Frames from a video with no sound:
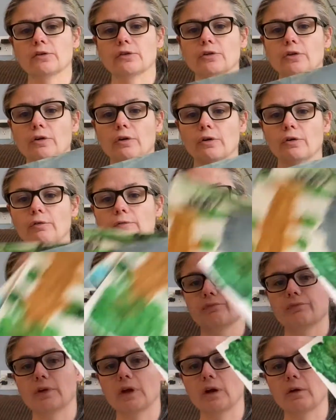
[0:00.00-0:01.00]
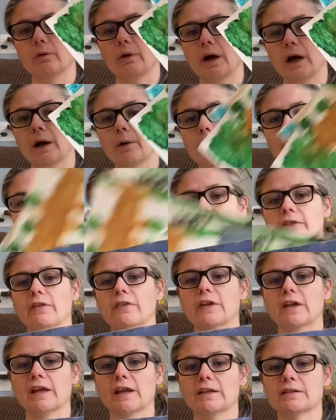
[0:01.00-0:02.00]
show, you know, artwork that
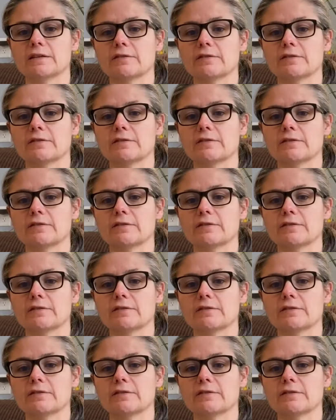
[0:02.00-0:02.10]
the kids have